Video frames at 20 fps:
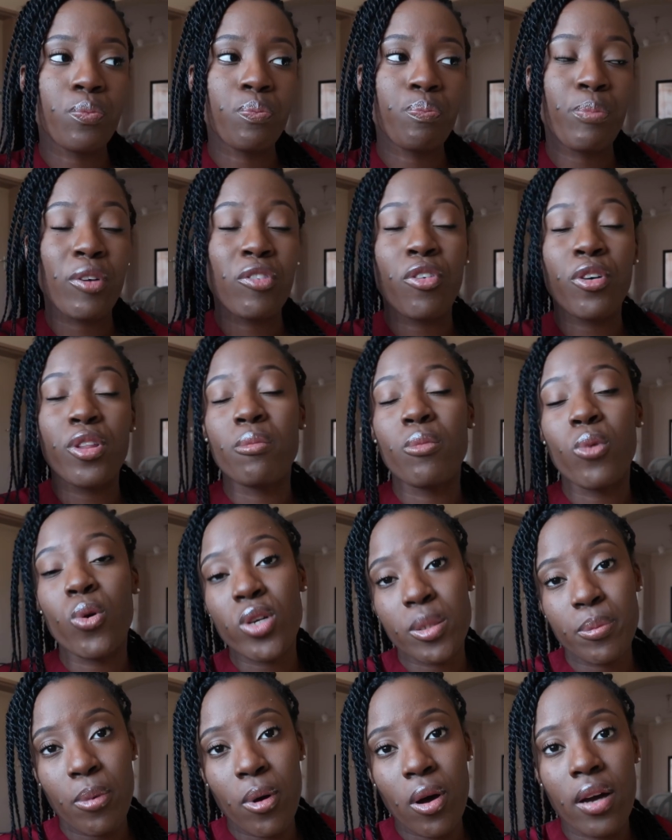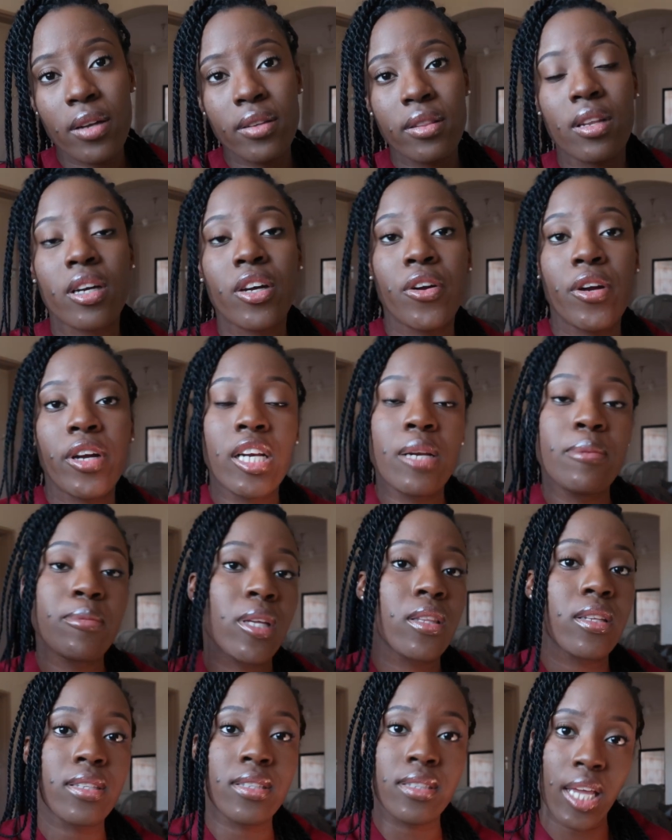but for the most part the curriculums
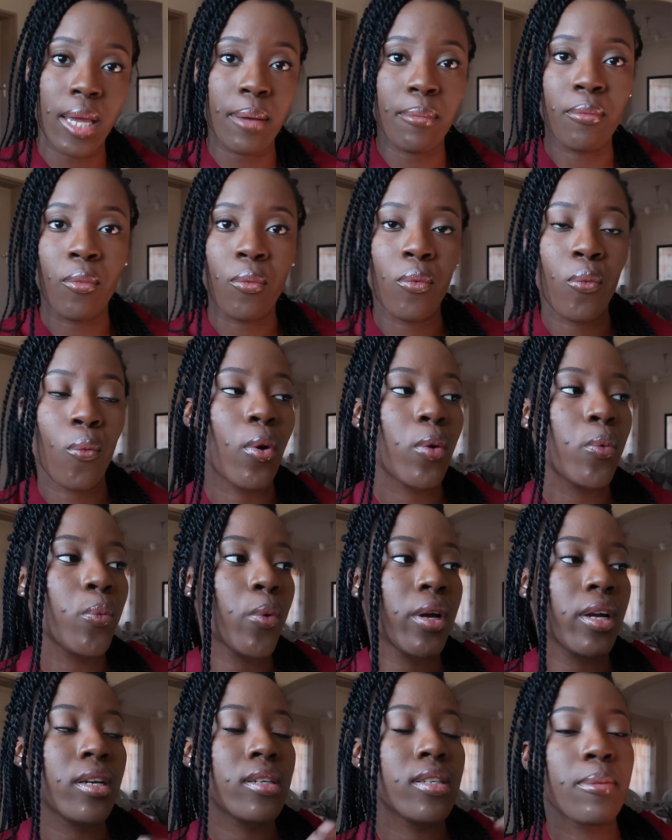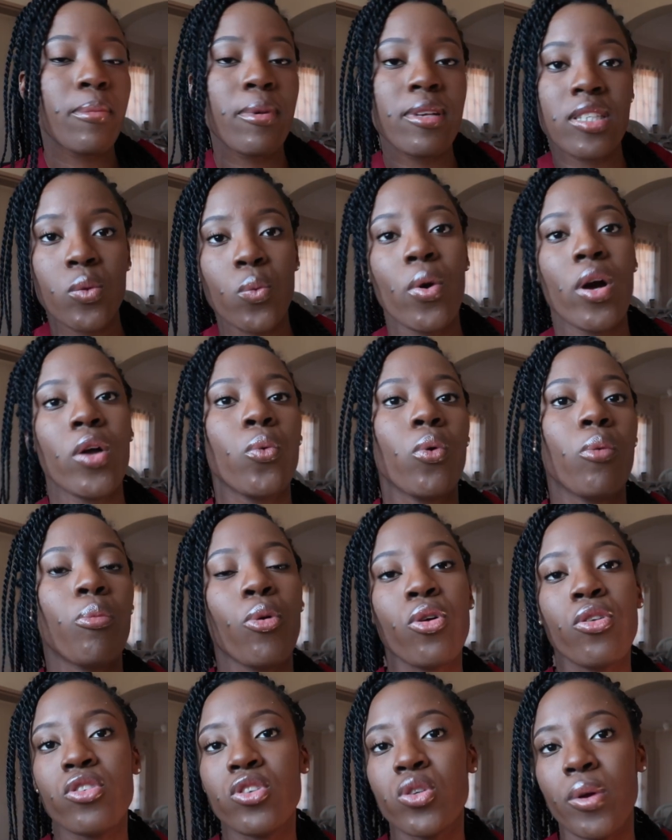are the same when we're in semester one we're
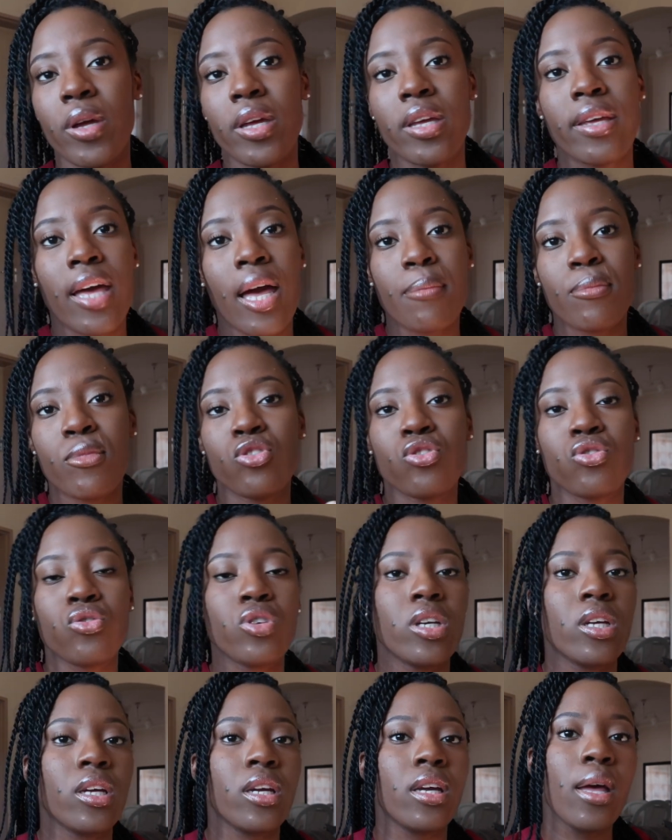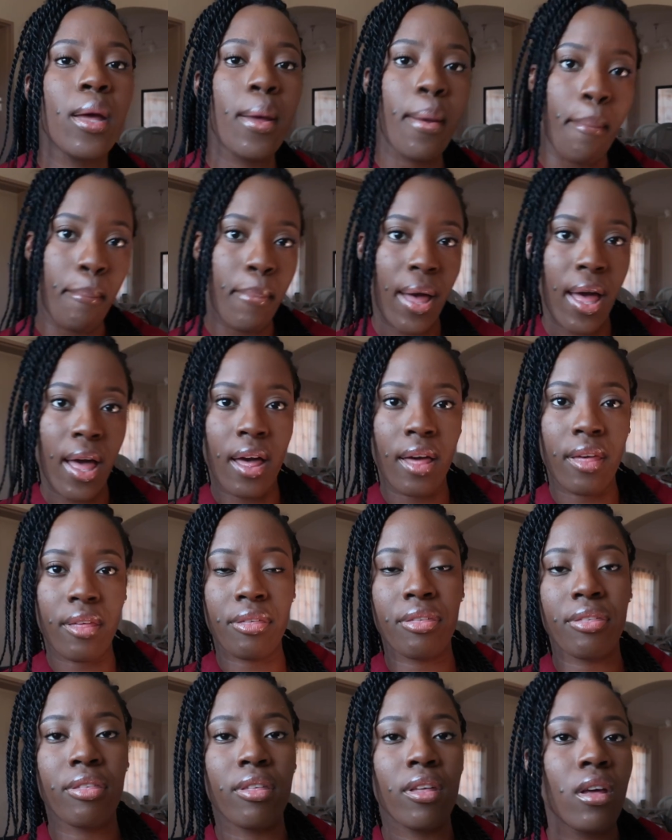both doing chemistry
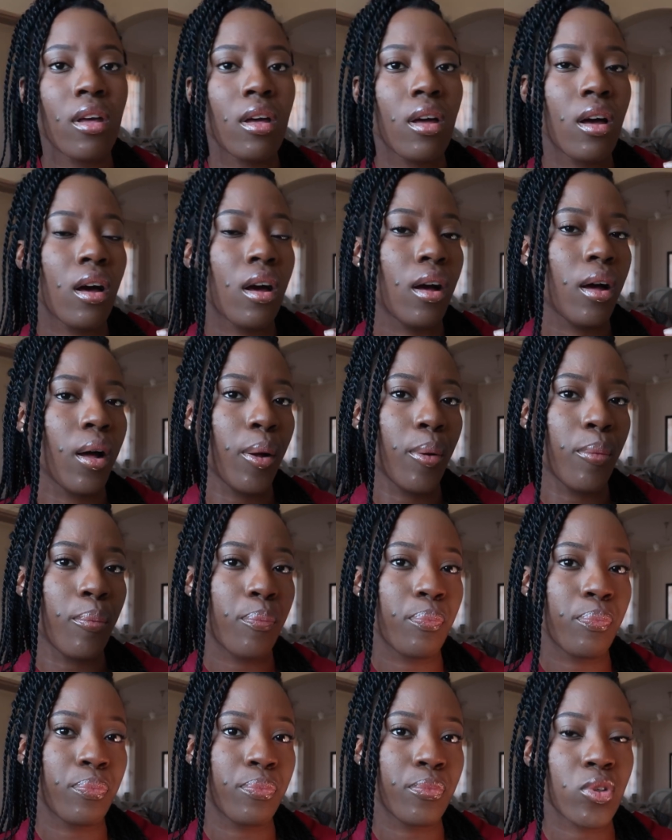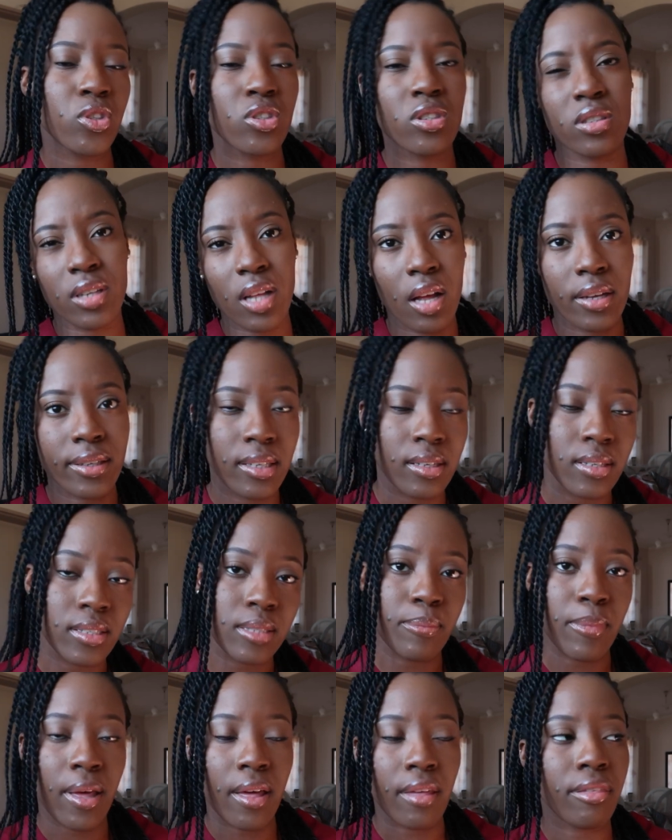math um, which is
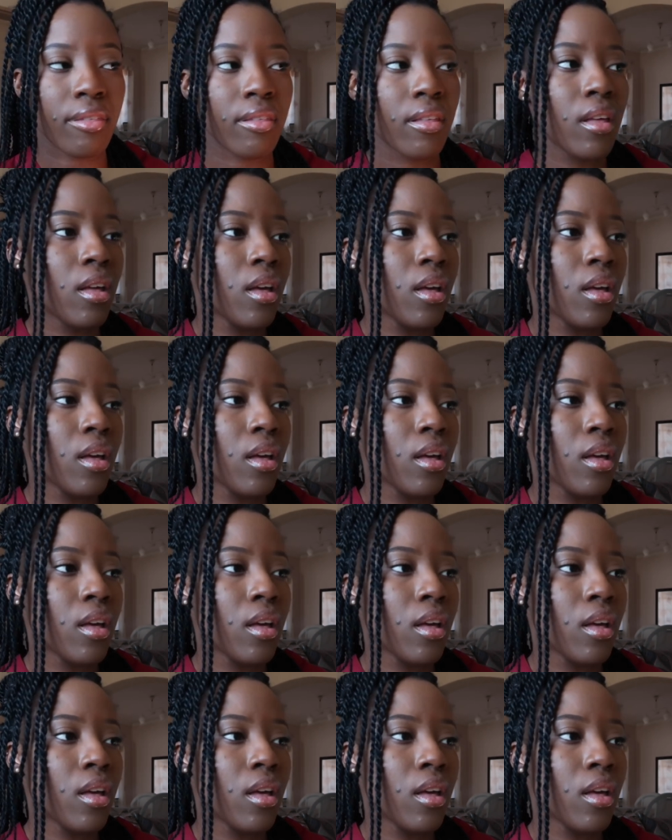calculus math